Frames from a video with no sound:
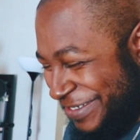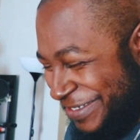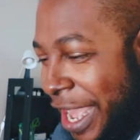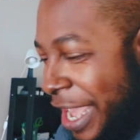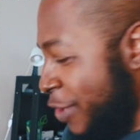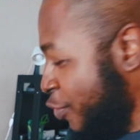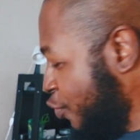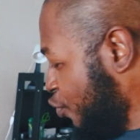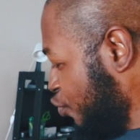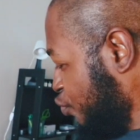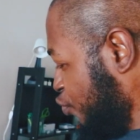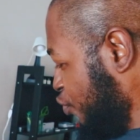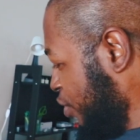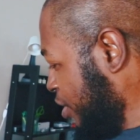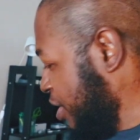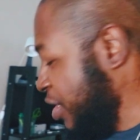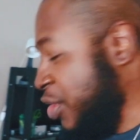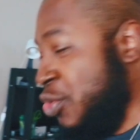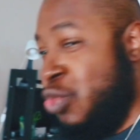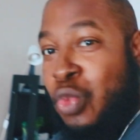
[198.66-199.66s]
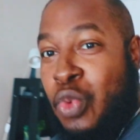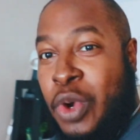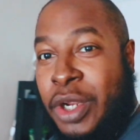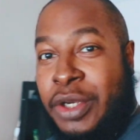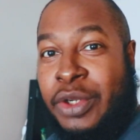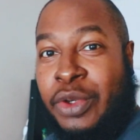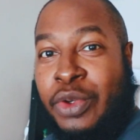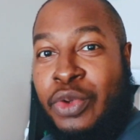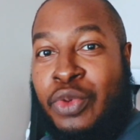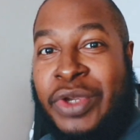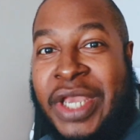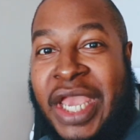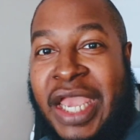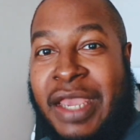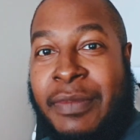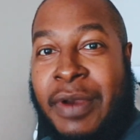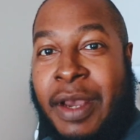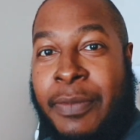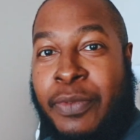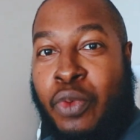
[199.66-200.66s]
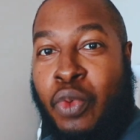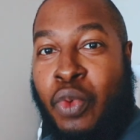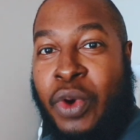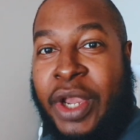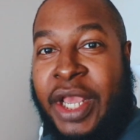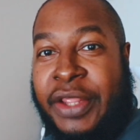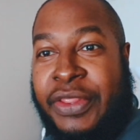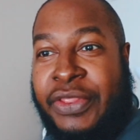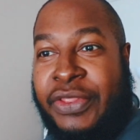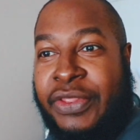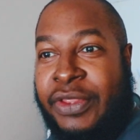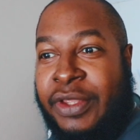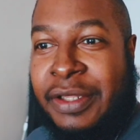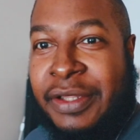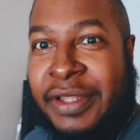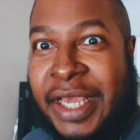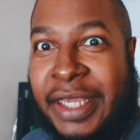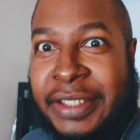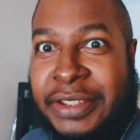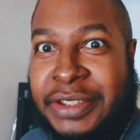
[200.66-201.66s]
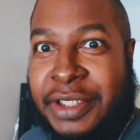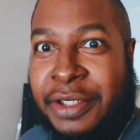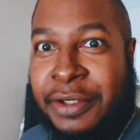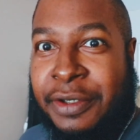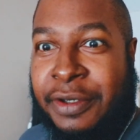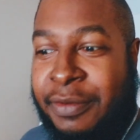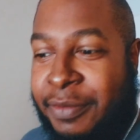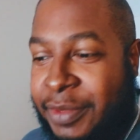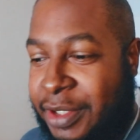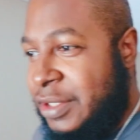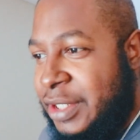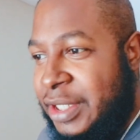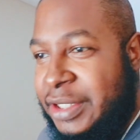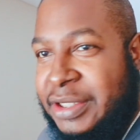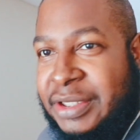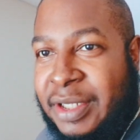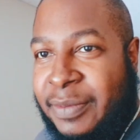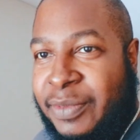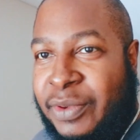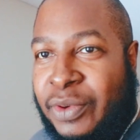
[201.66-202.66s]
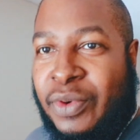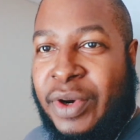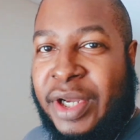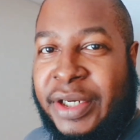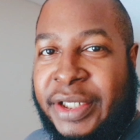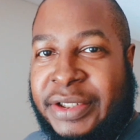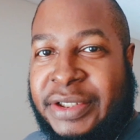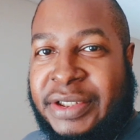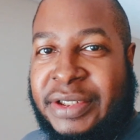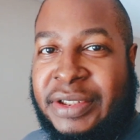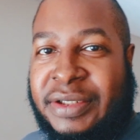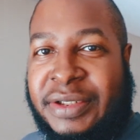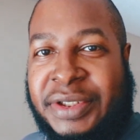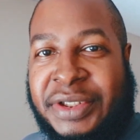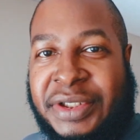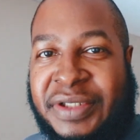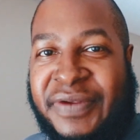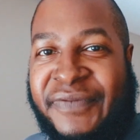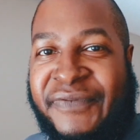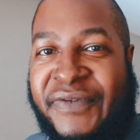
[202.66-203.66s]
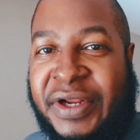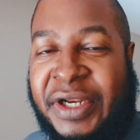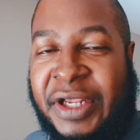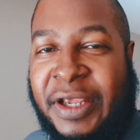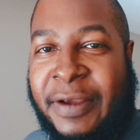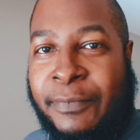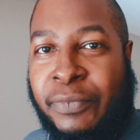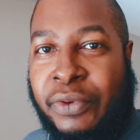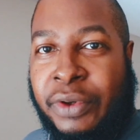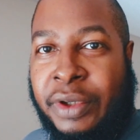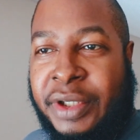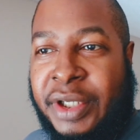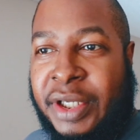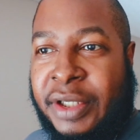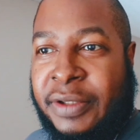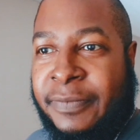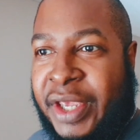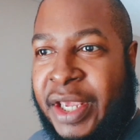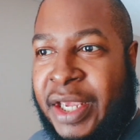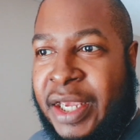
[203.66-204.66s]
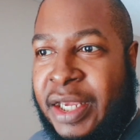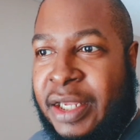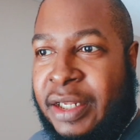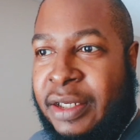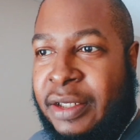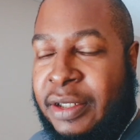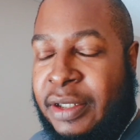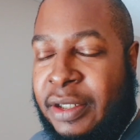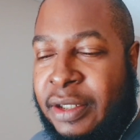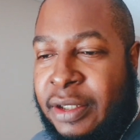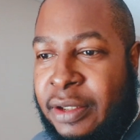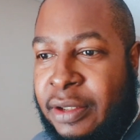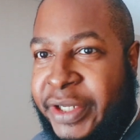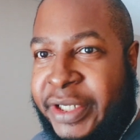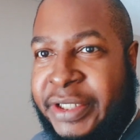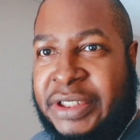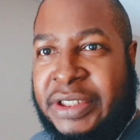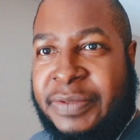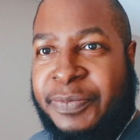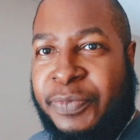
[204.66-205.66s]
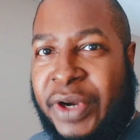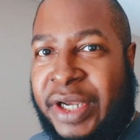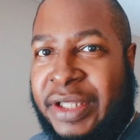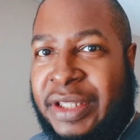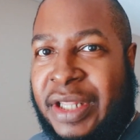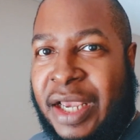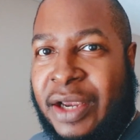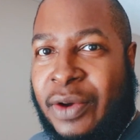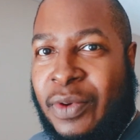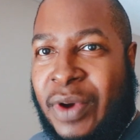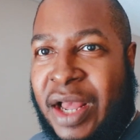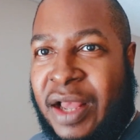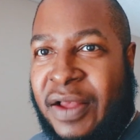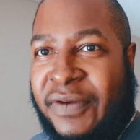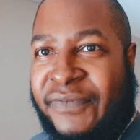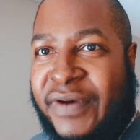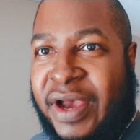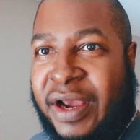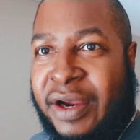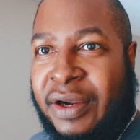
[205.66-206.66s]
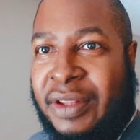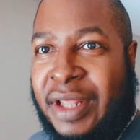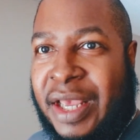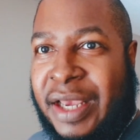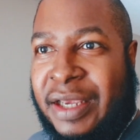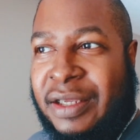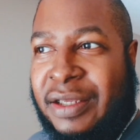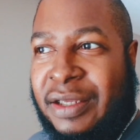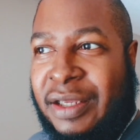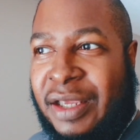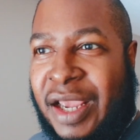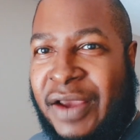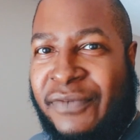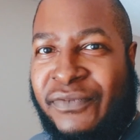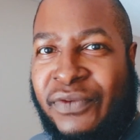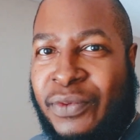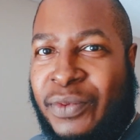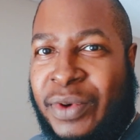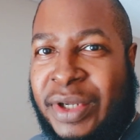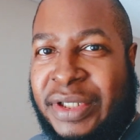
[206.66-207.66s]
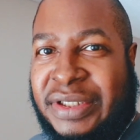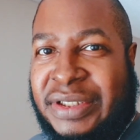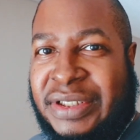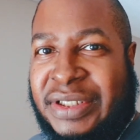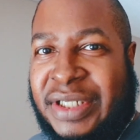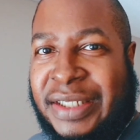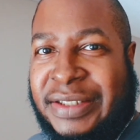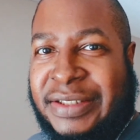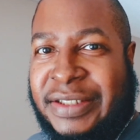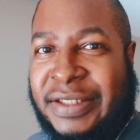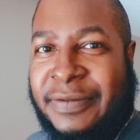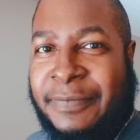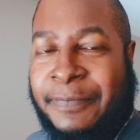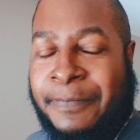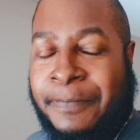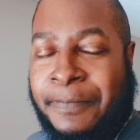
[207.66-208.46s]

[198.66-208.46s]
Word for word: I really wonder who came up with that term because, number one, it's just funny and brilliant and it spread like wildfire, like everyone says it.